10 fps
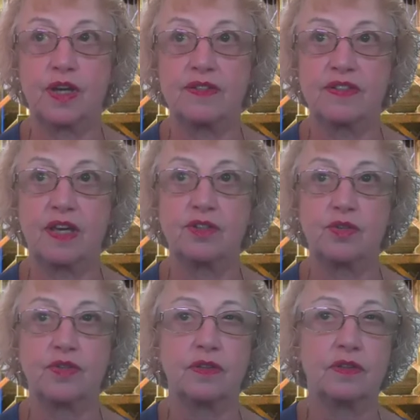I sent
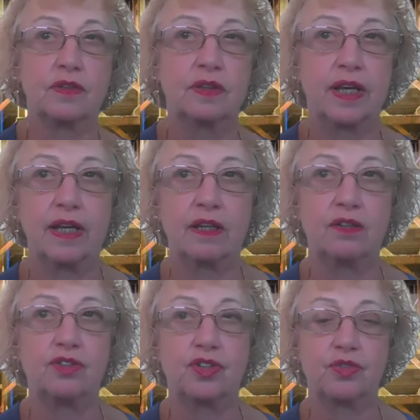you the link
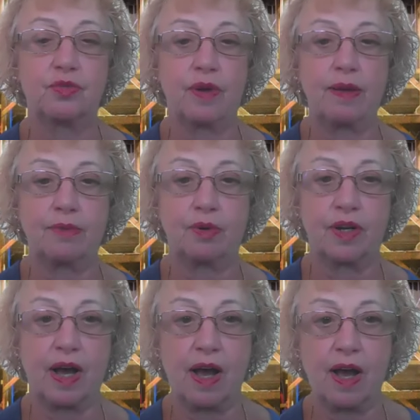to the Rainbow
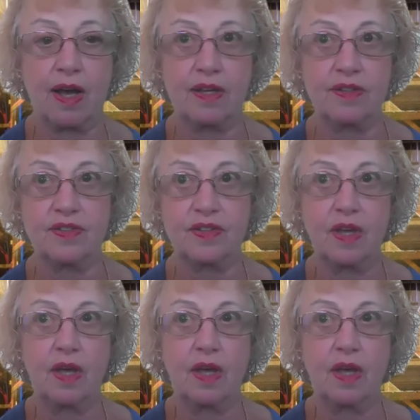to Oz,